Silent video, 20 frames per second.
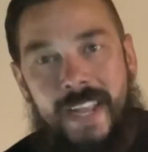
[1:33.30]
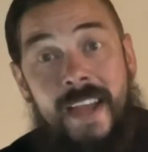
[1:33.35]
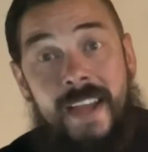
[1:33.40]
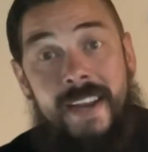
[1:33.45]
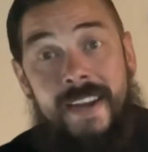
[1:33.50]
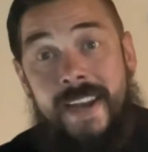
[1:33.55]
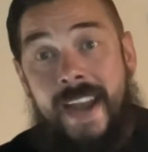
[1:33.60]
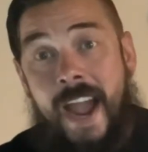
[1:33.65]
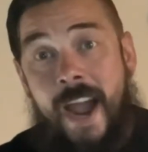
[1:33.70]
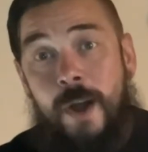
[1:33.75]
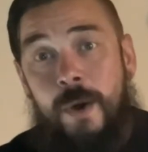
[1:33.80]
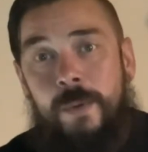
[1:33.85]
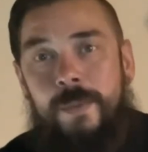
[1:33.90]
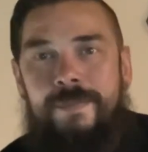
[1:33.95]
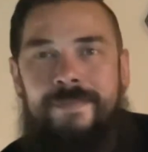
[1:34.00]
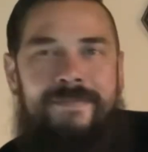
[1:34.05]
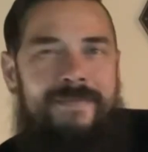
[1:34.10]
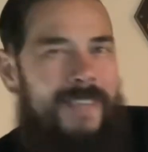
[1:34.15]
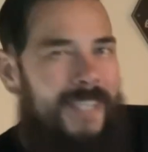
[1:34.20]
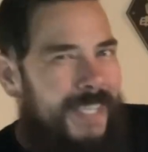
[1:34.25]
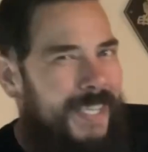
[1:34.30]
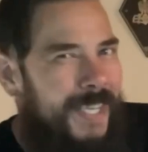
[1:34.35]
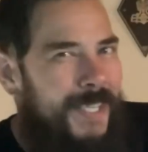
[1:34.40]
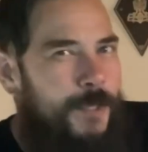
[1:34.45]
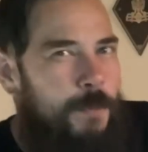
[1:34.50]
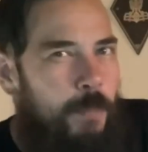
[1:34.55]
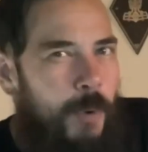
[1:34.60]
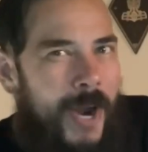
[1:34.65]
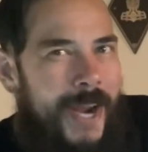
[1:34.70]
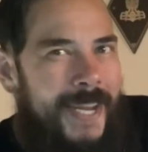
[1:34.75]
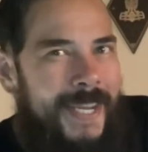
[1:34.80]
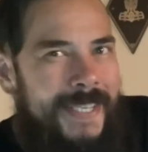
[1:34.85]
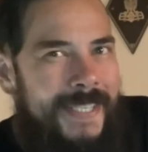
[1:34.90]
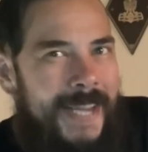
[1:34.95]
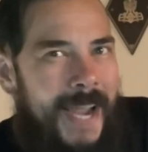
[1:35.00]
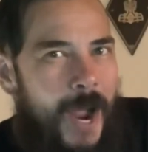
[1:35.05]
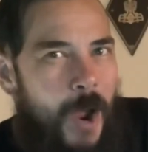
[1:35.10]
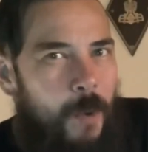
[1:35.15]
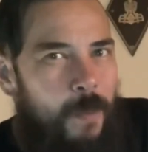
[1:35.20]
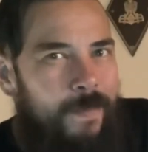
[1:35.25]
Now, let's break it
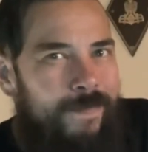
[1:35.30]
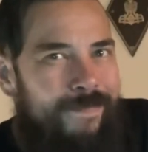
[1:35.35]
down.